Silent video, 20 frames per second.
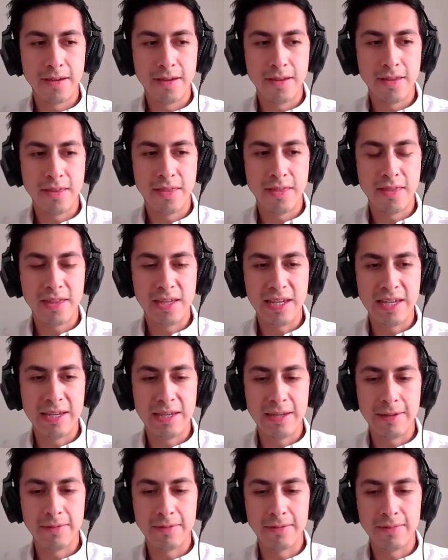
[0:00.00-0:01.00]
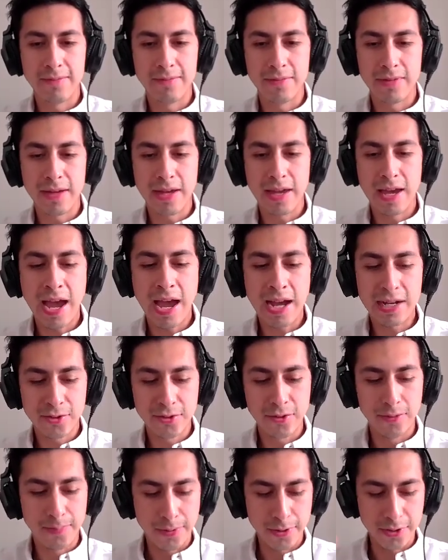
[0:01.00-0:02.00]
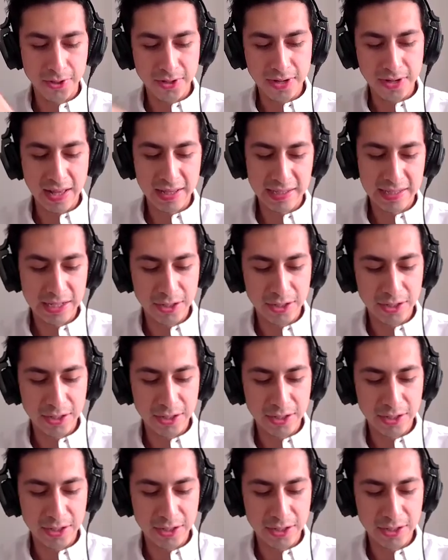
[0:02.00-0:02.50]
the actual personality